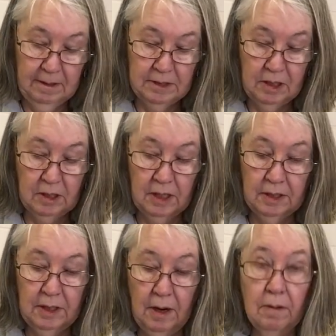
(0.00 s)
dunk it
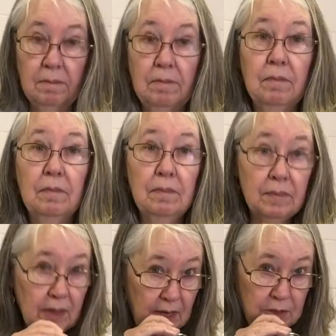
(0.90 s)
in there
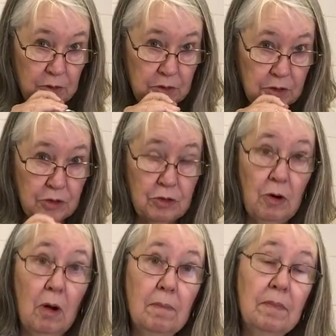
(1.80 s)
and use the
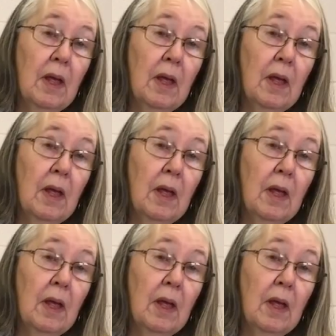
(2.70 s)
straw.